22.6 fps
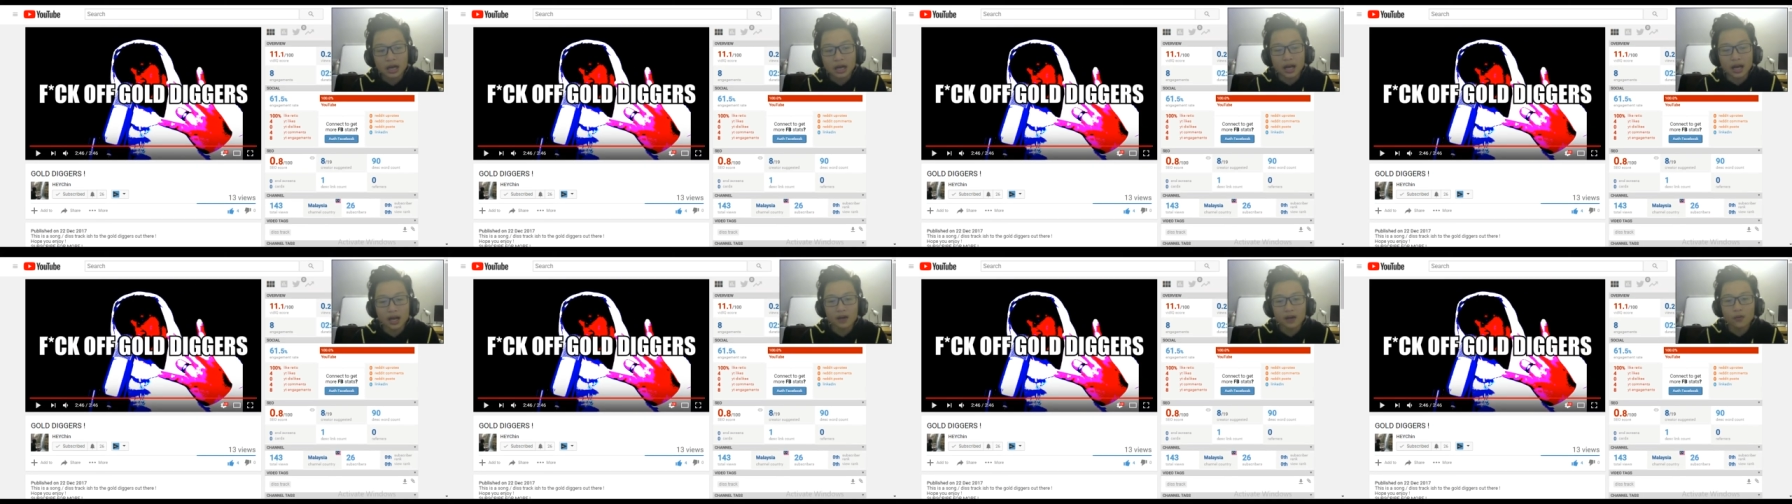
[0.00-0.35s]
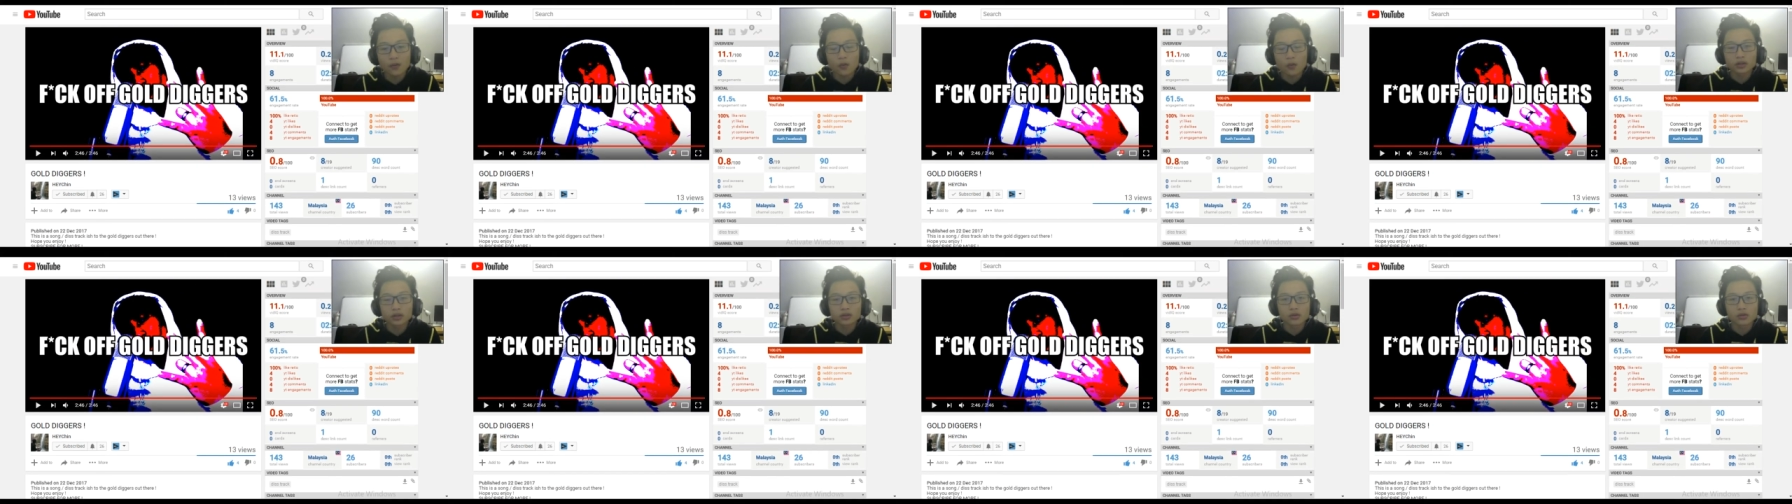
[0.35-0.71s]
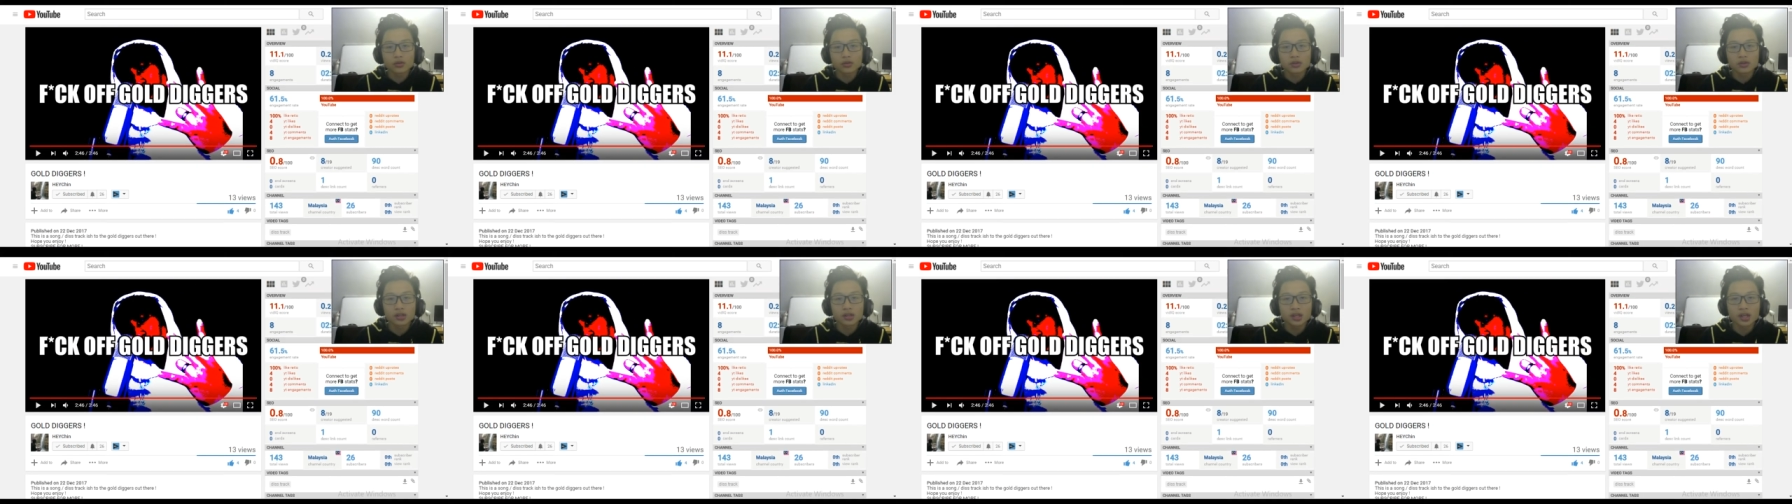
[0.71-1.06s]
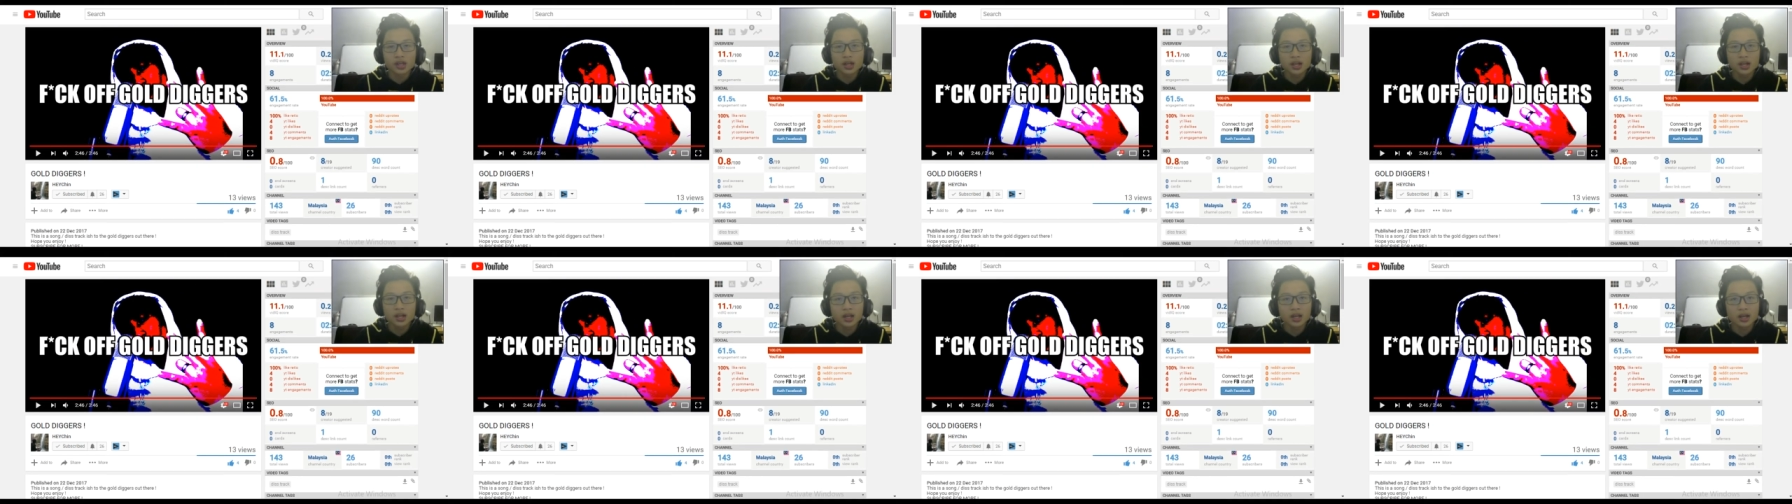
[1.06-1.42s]
And if you want to
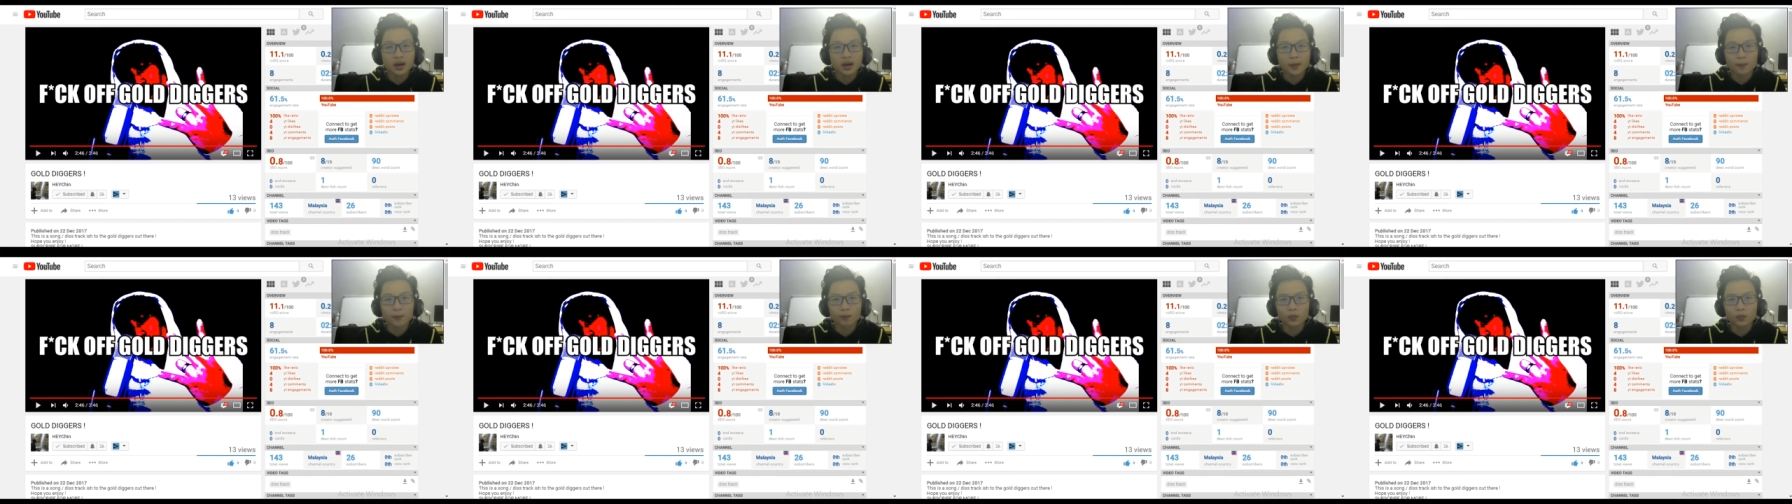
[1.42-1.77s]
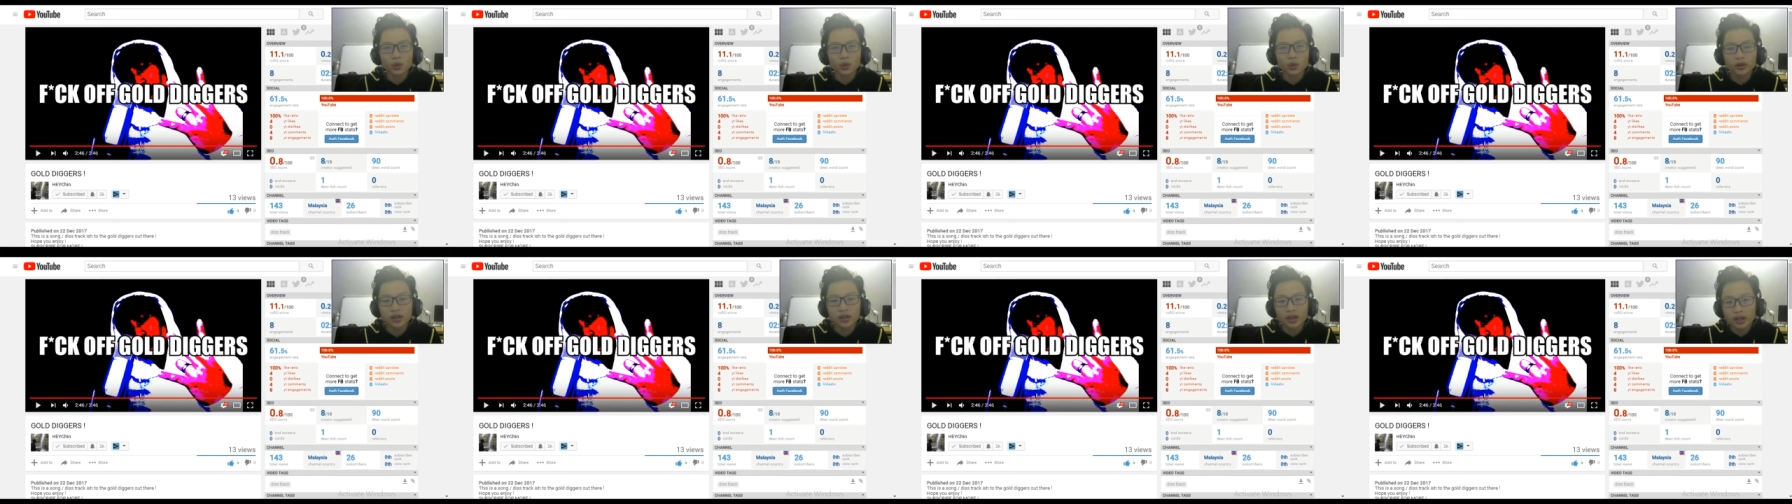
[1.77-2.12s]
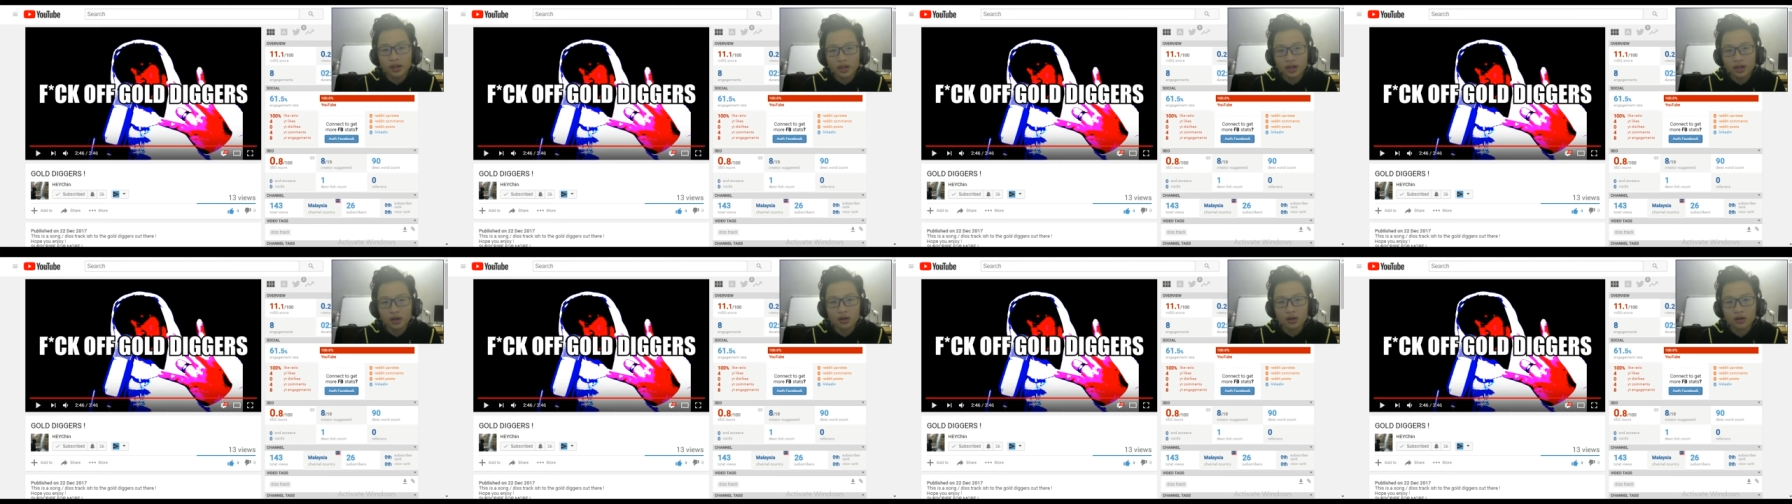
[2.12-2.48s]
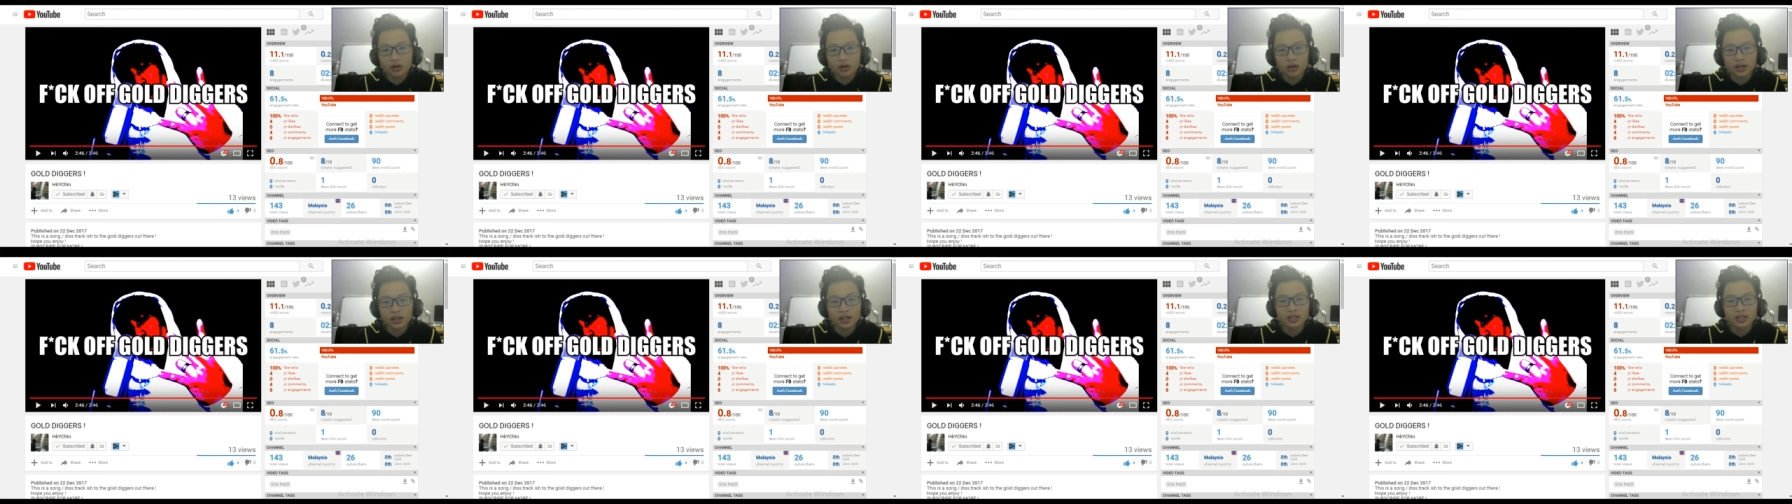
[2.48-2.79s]
see or hear